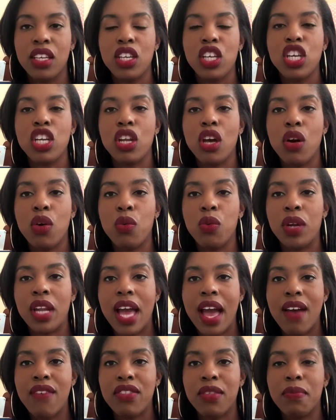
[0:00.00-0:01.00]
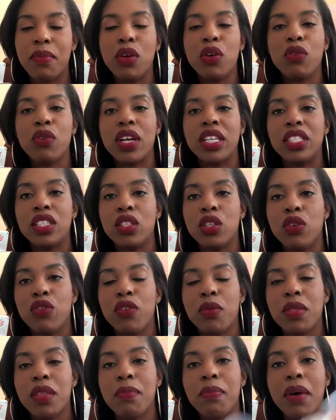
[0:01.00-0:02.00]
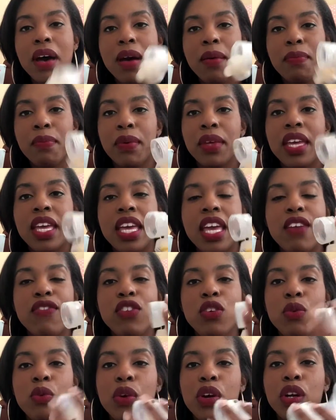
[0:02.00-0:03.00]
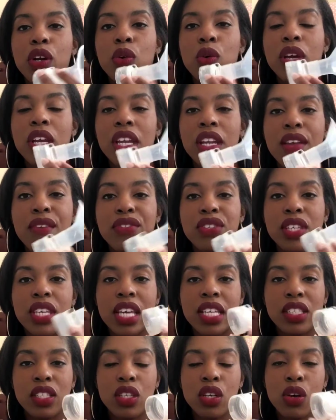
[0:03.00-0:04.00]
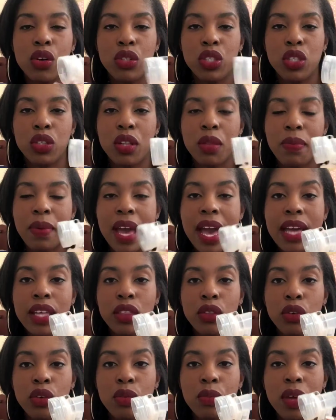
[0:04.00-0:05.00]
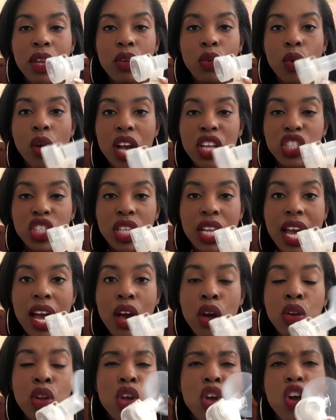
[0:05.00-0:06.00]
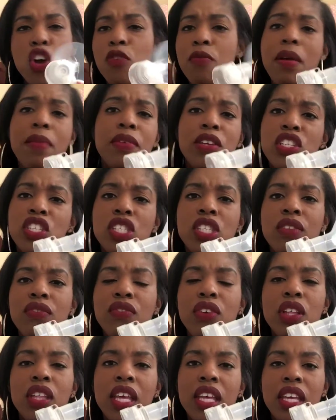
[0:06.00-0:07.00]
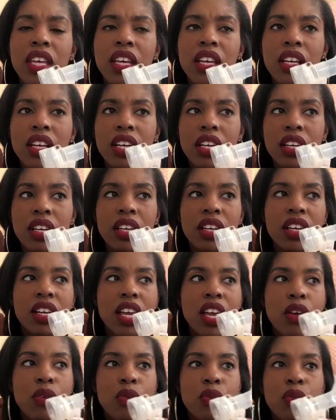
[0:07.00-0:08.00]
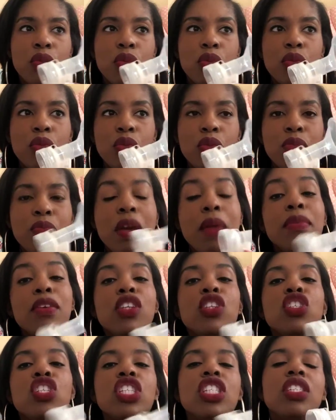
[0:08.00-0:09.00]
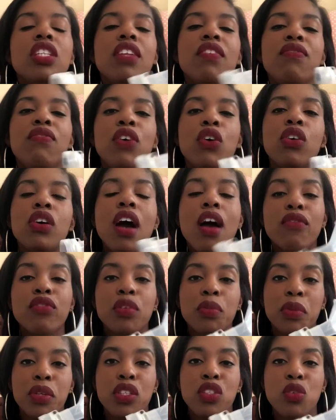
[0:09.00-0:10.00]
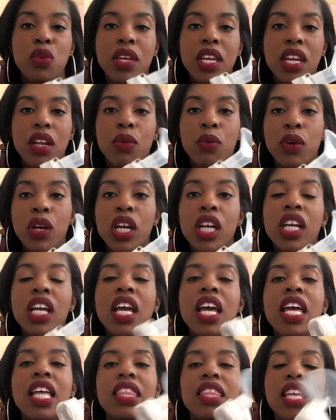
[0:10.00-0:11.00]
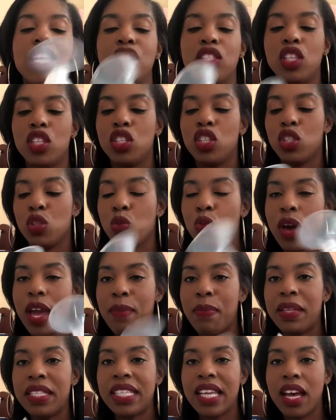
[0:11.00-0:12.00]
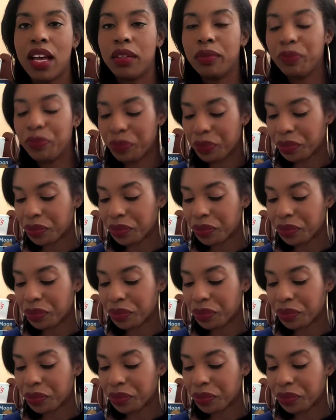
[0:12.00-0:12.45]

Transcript: you know, would have the milk residue from the pump, if you weren't quick enough to go to the bathroom and wash it out, or maybe you just didn't feel like it, maybe you just didn't feel comfortable in doing it at work, then to just wipe it down